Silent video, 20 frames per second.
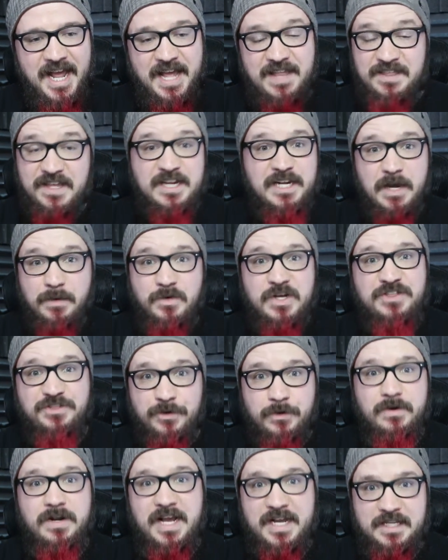And then I went
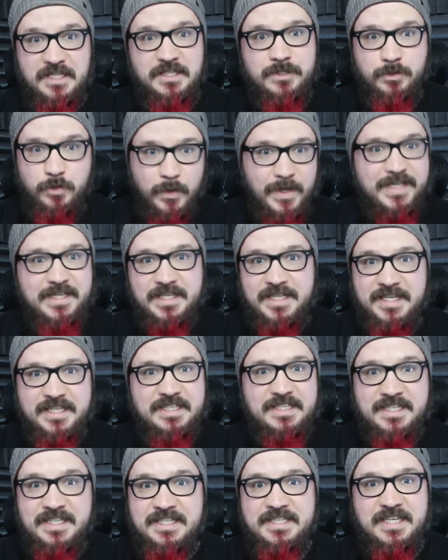through and I cl quickly
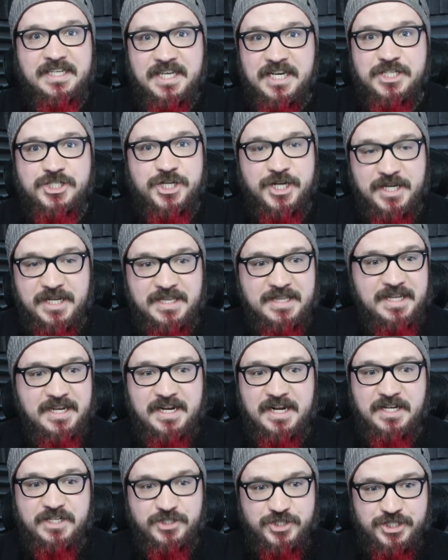cleaned the kitchen, and
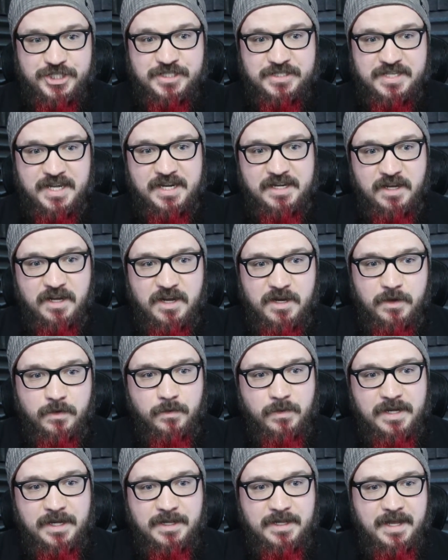then I, she's like, "Oh
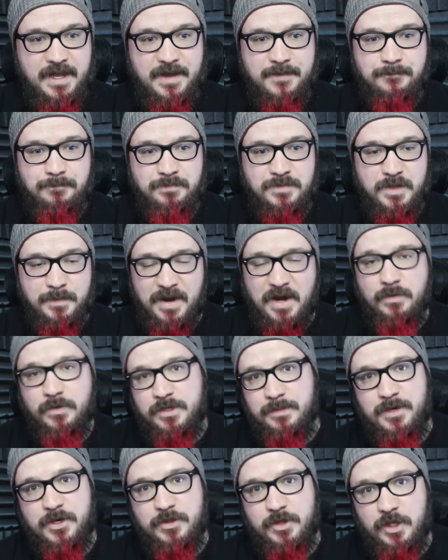well, uh, you might
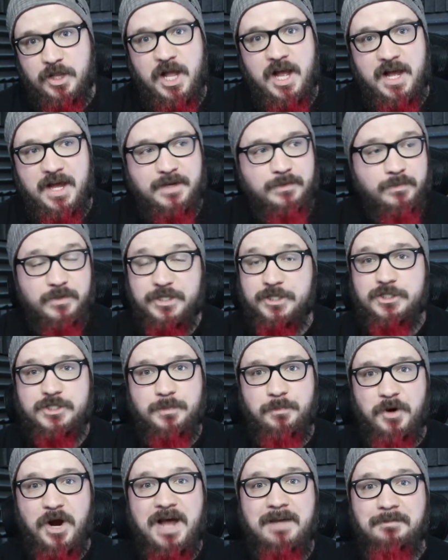want to mow the lawn." Well, there's
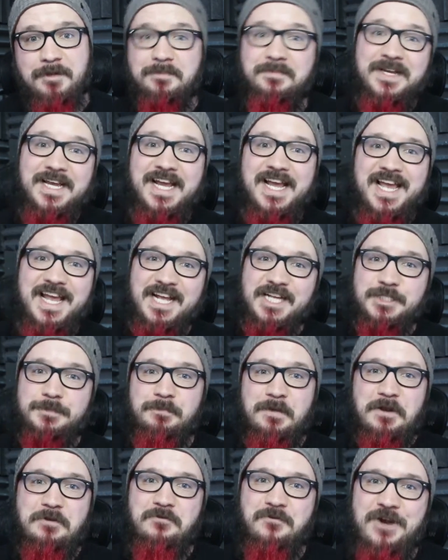a problem. It's
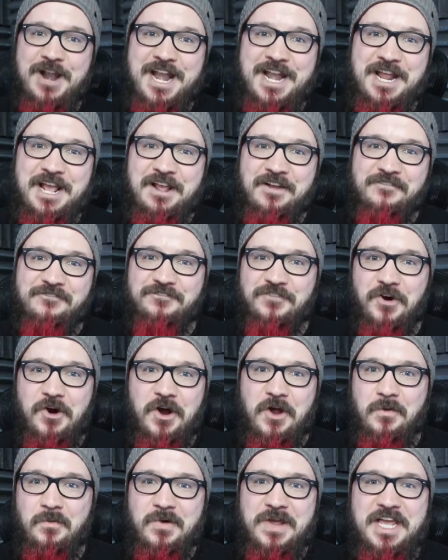been raining for
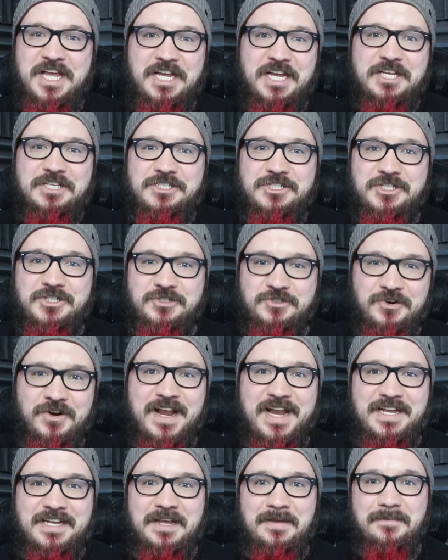a week
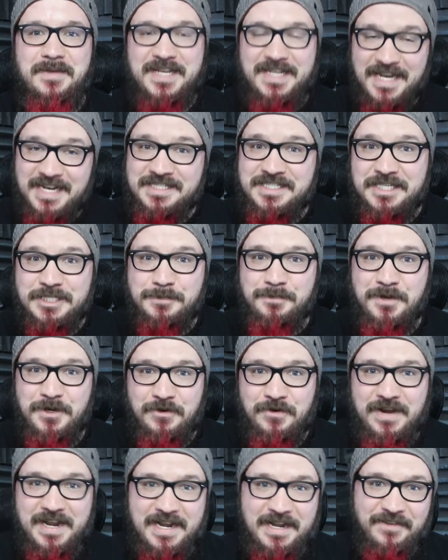straight, and because it's
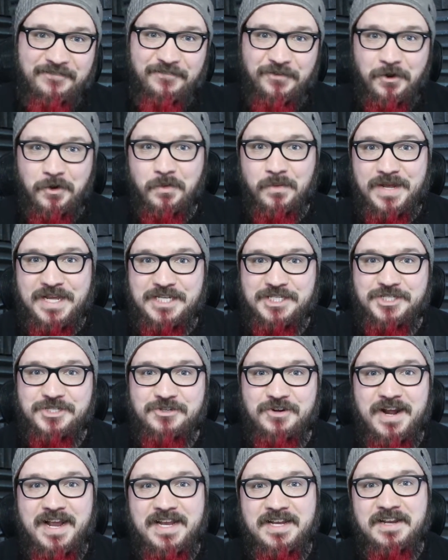been raining for a week
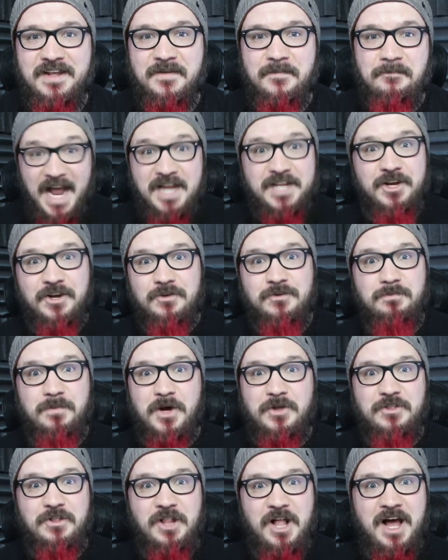straight, I couldn't
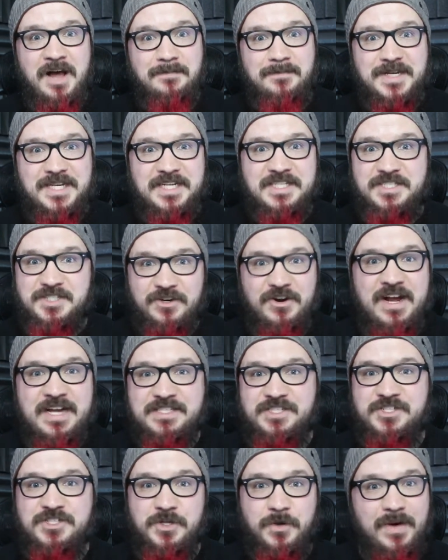mow the lawn because the
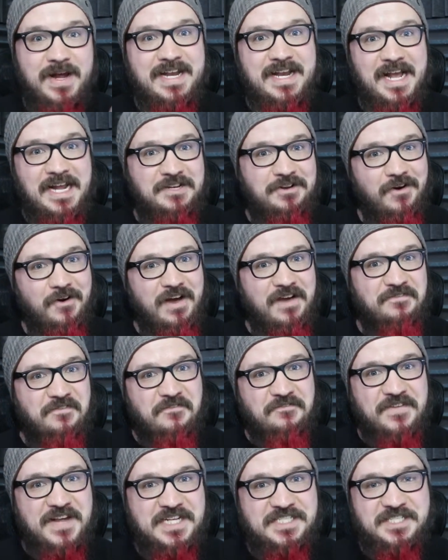grass is too wet, and I don't have
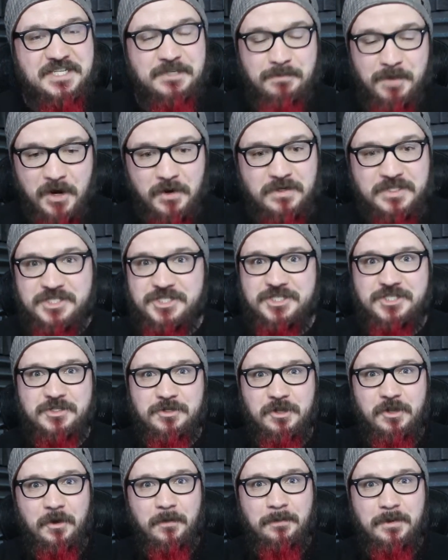a fancy mower. It's just
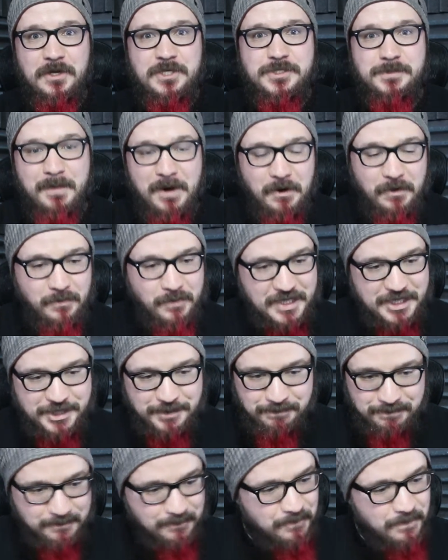a little push mower,
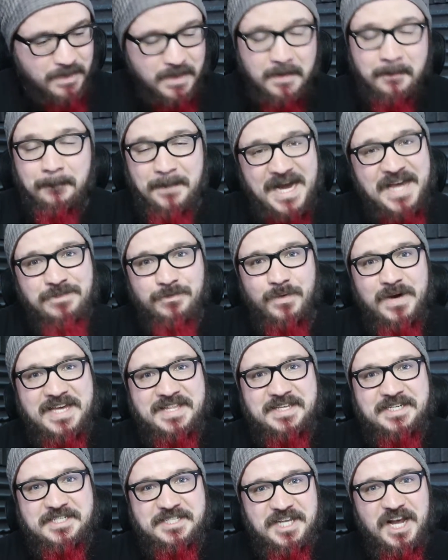which, by the
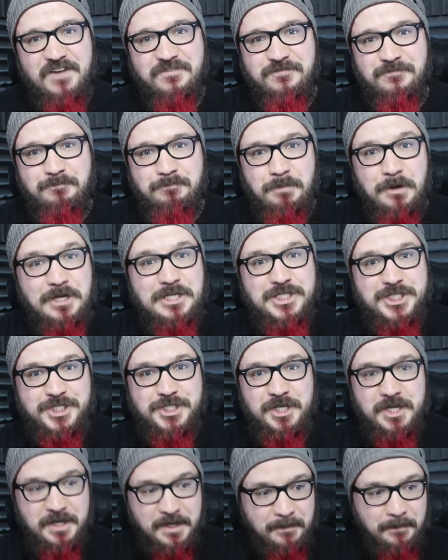way, the
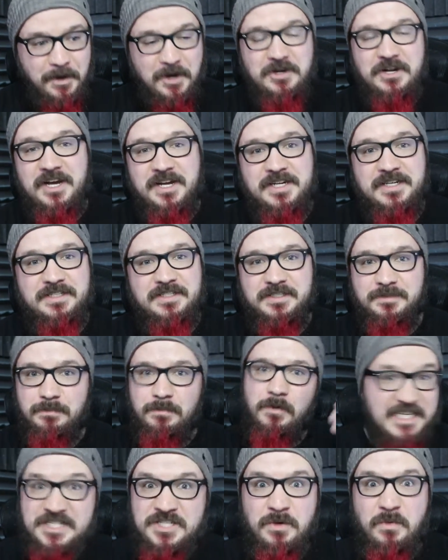self-push part on it
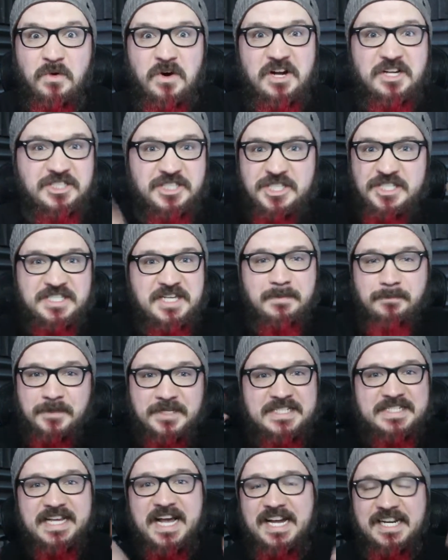doesn't work. Just
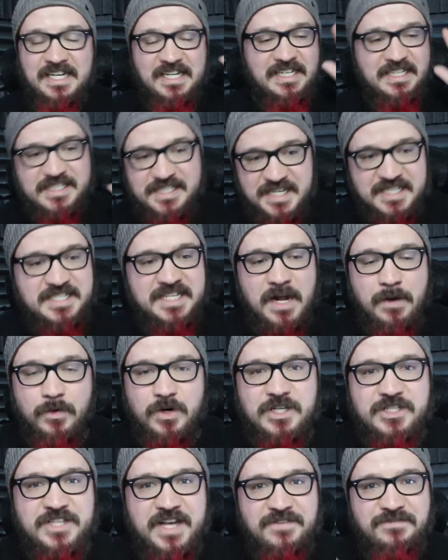simple as that. Does not
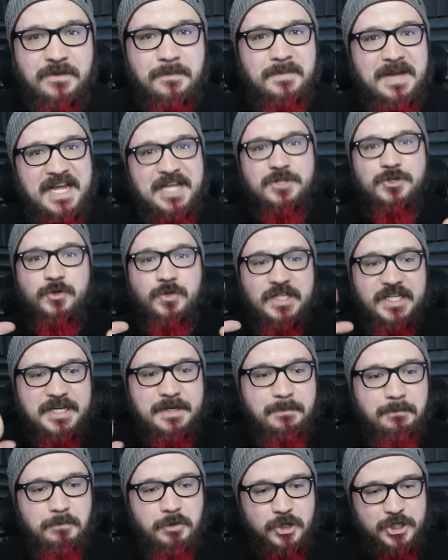work, so I have to
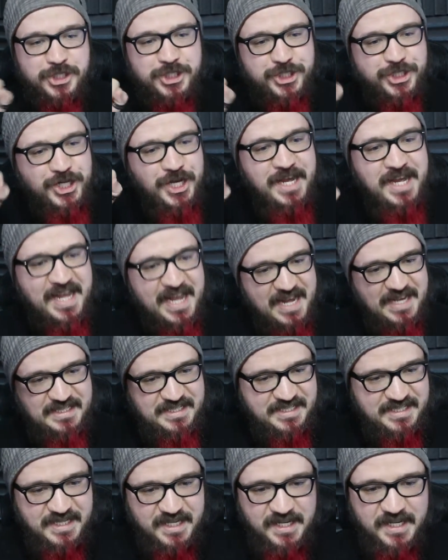manually push it.